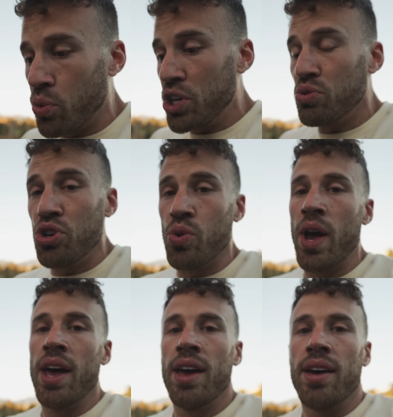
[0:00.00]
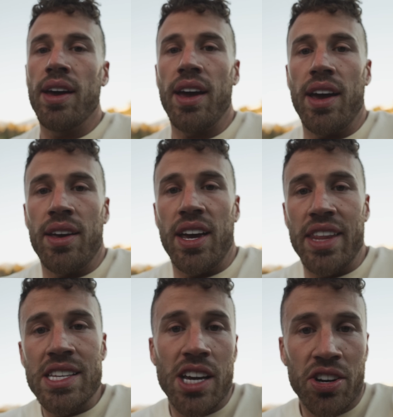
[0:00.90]
at what you do. And
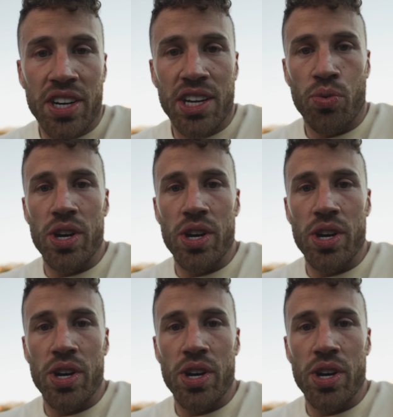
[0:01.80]
that's how you're gonna get